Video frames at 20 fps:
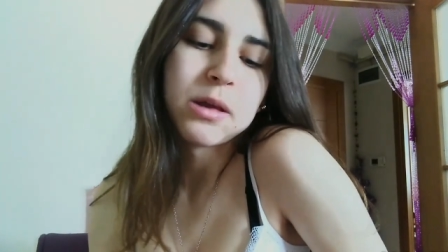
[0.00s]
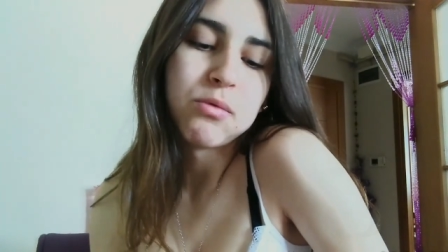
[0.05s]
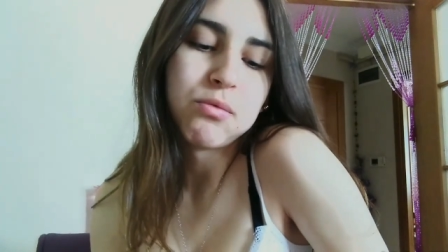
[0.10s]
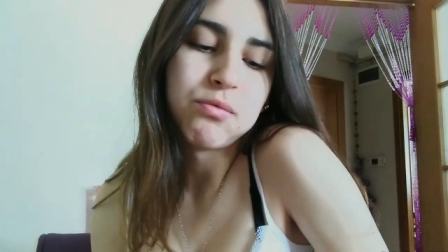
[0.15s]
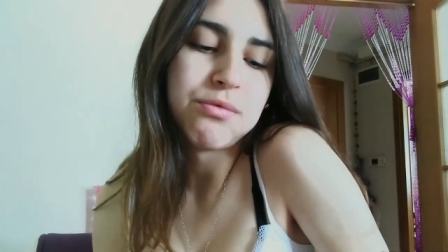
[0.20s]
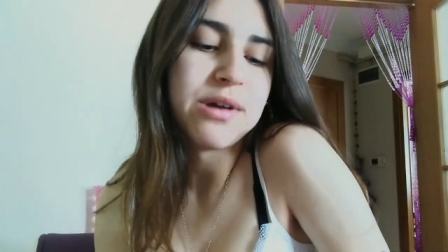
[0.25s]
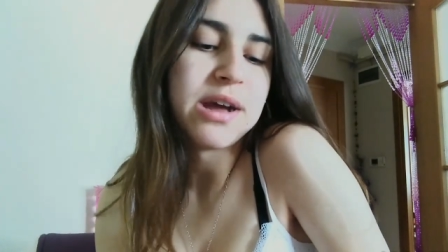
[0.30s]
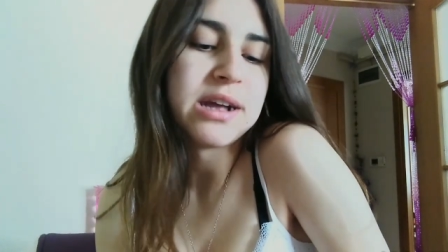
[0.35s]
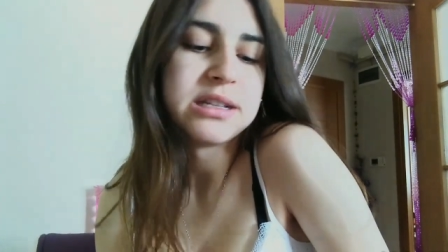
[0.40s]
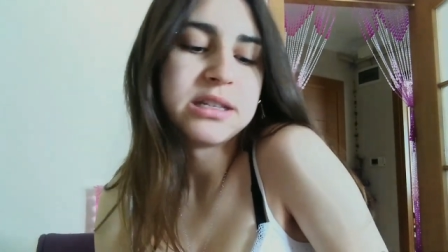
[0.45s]

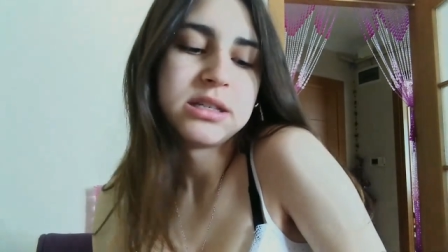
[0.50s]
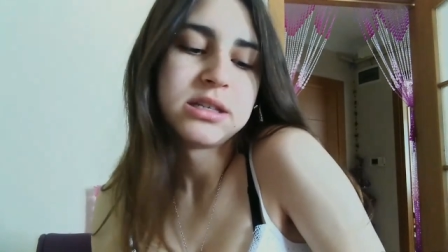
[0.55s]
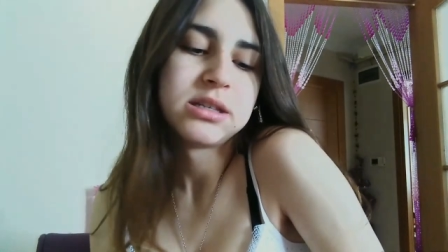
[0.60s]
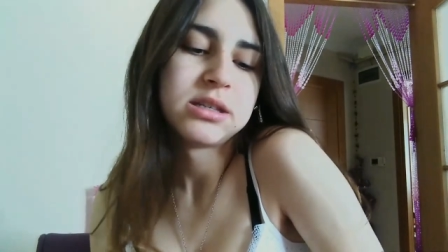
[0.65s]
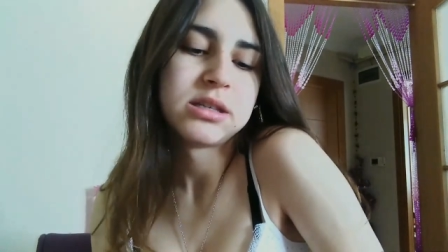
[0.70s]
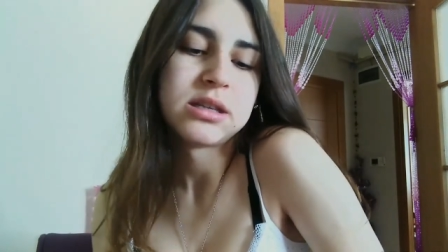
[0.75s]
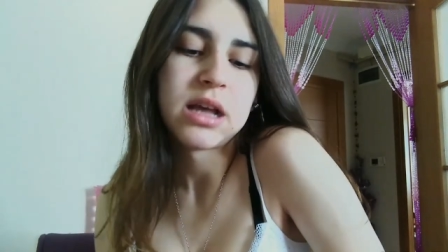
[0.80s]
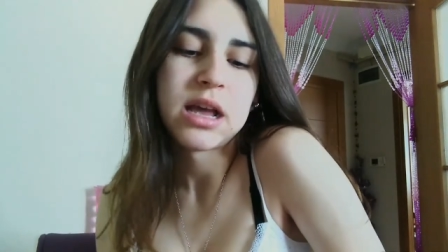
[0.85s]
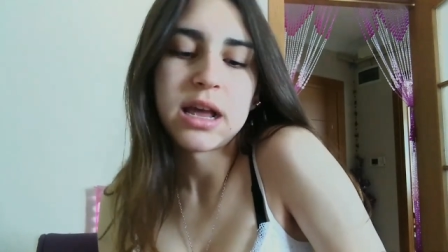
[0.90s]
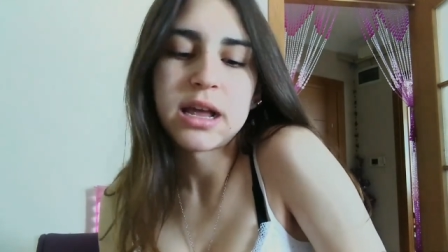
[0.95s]
with
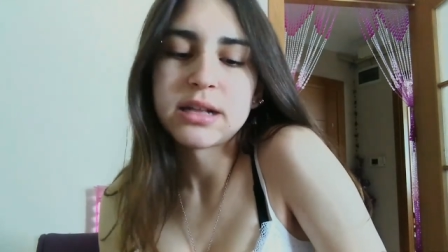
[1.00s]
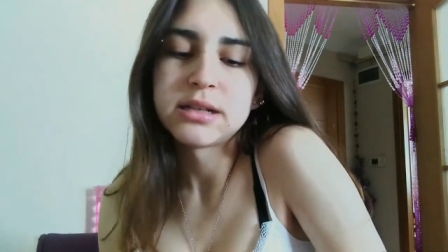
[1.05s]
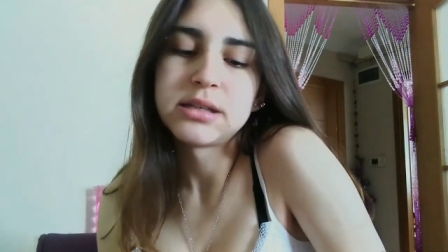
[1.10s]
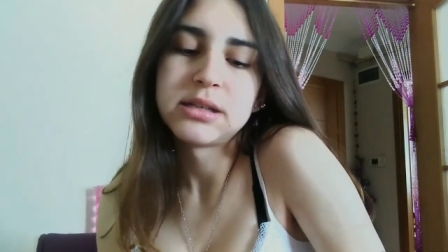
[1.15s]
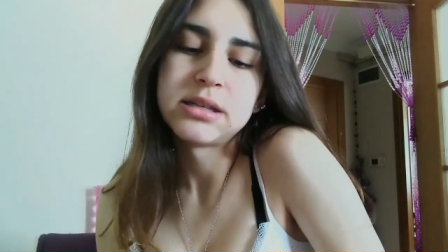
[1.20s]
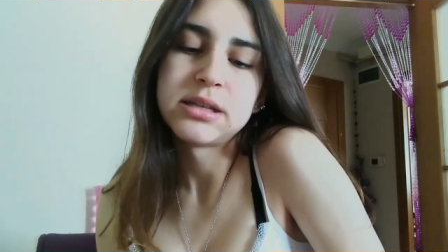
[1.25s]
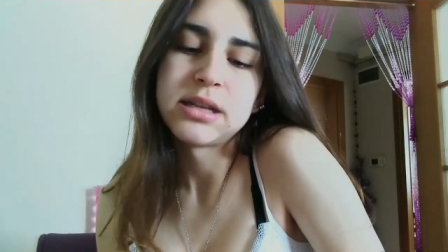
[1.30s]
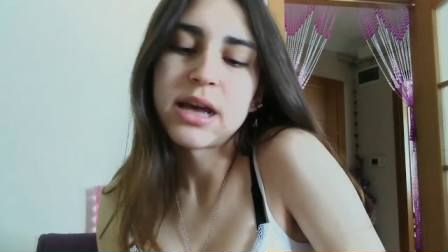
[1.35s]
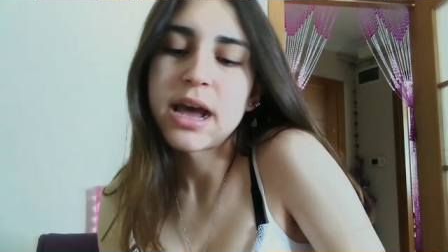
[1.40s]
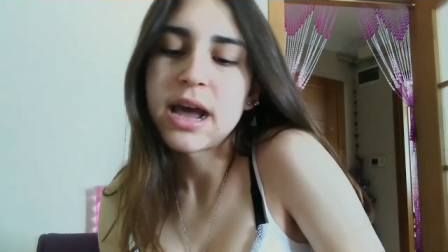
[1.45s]

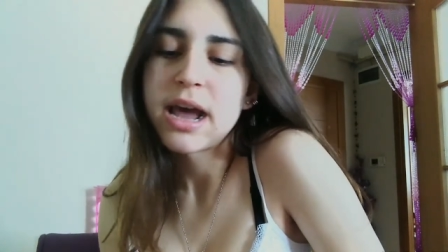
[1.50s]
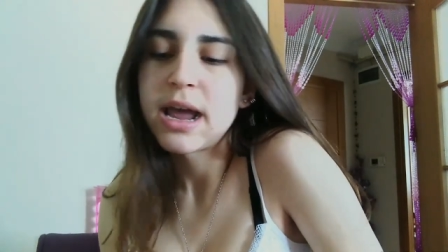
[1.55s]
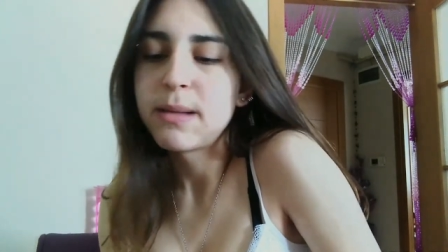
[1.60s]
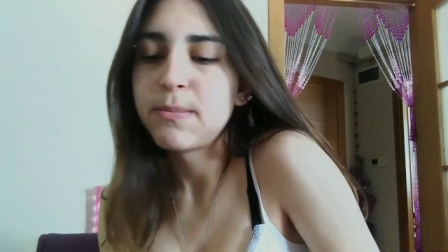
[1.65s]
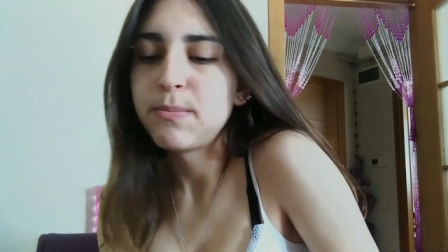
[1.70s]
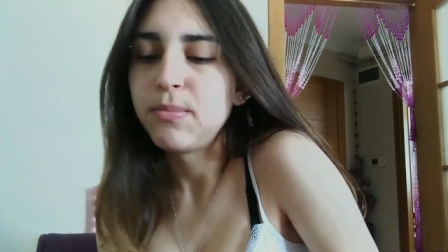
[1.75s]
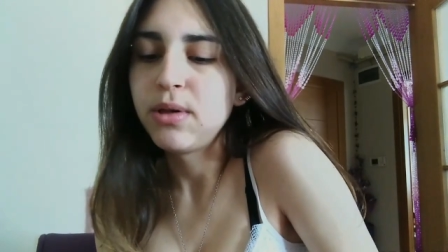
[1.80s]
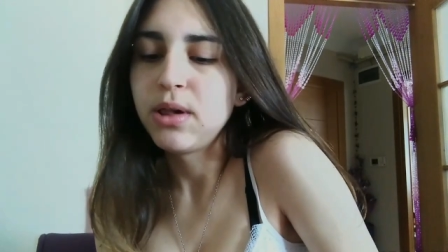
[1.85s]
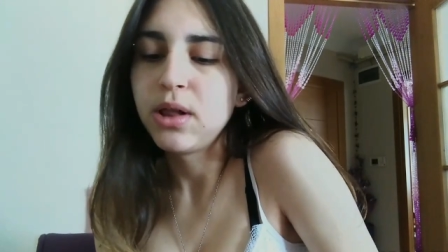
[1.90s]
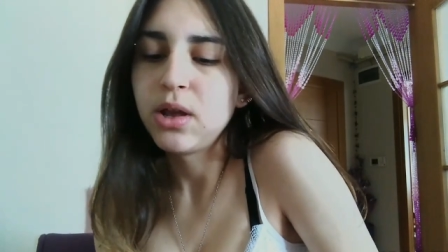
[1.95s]

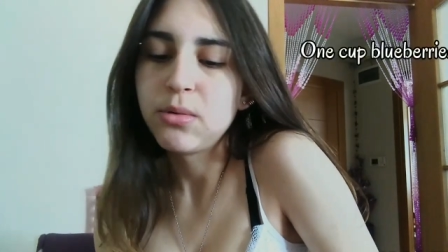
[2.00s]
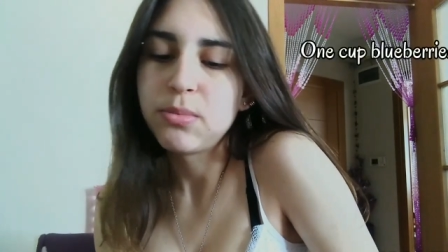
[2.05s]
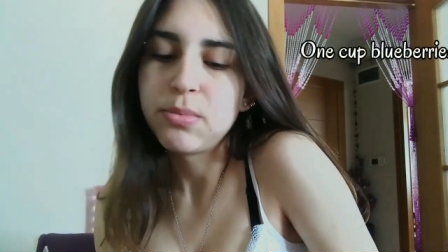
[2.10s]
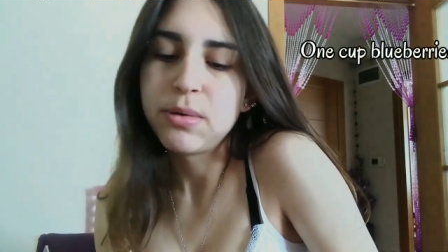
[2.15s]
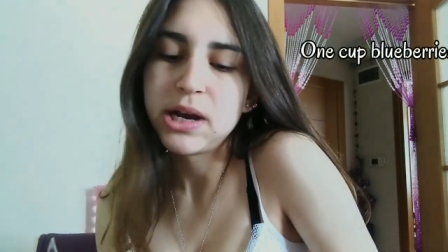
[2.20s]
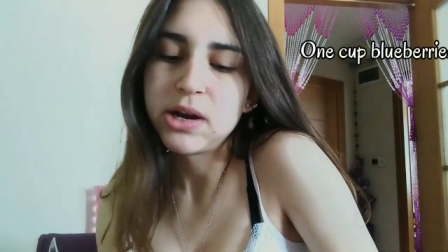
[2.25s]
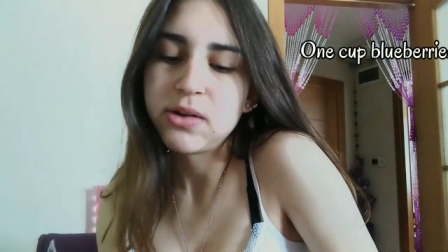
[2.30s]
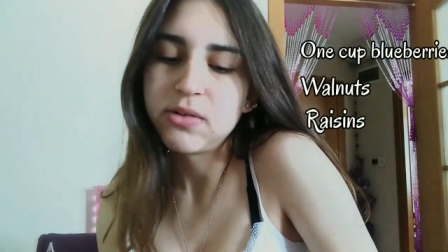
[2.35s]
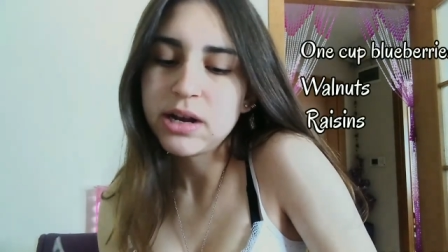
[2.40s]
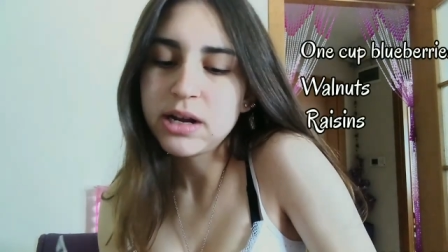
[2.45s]
inside
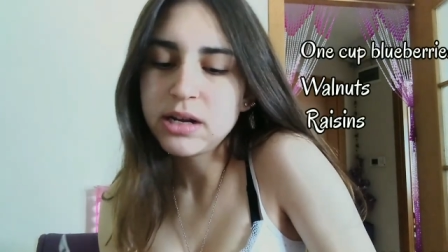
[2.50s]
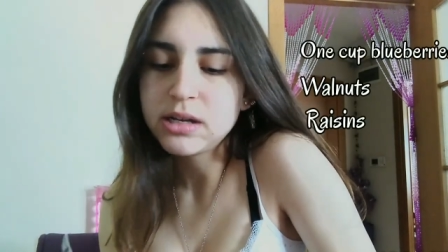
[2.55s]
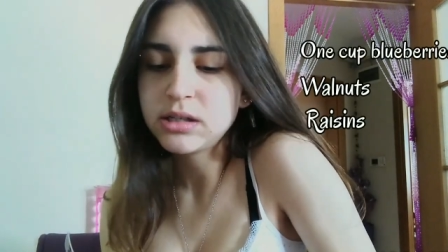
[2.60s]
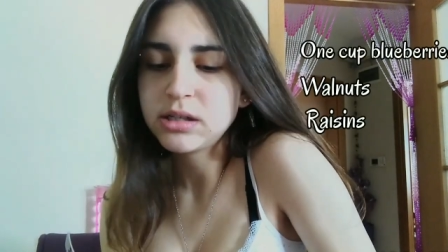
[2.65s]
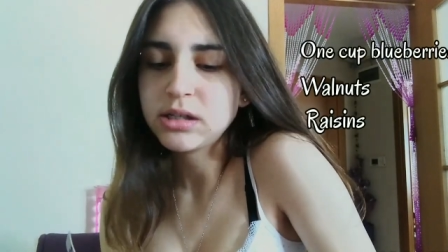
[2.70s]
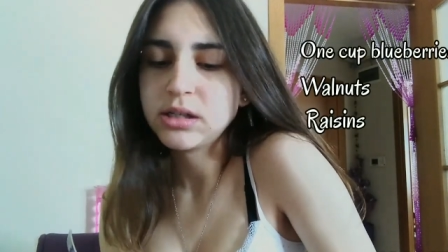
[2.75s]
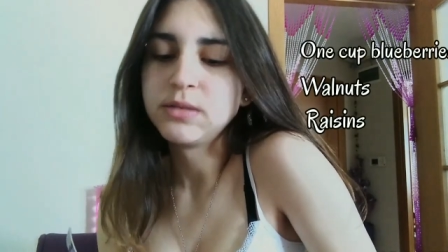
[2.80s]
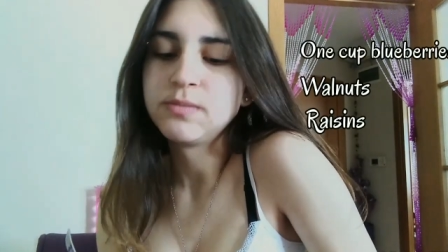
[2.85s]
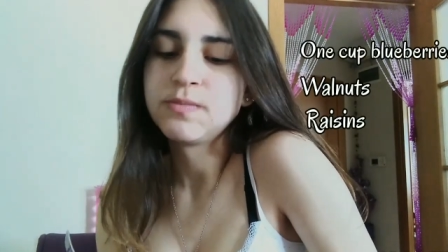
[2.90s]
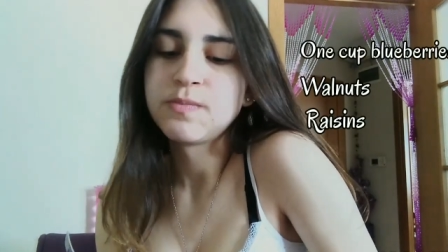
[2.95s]

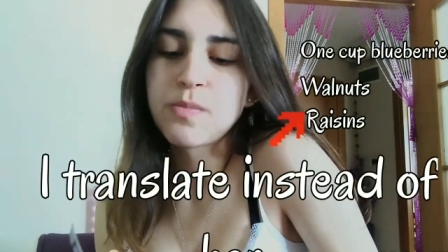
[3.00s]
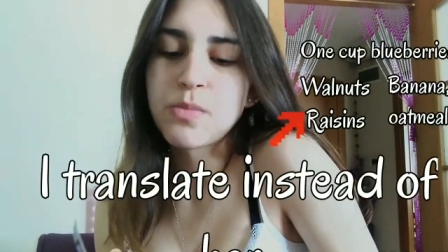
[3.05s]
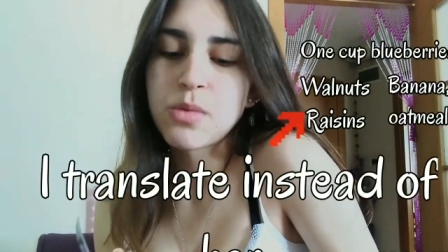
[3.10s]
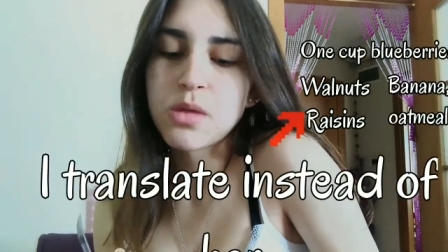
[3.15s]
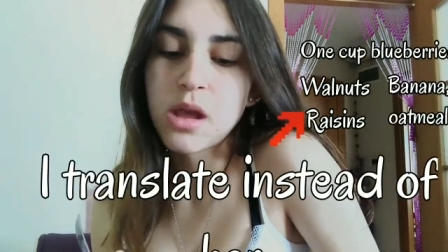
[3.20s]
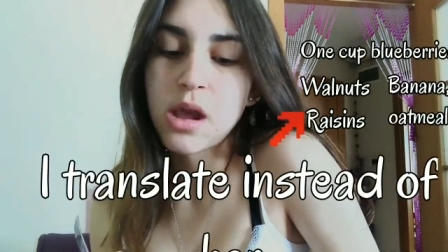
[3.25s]
blueberries,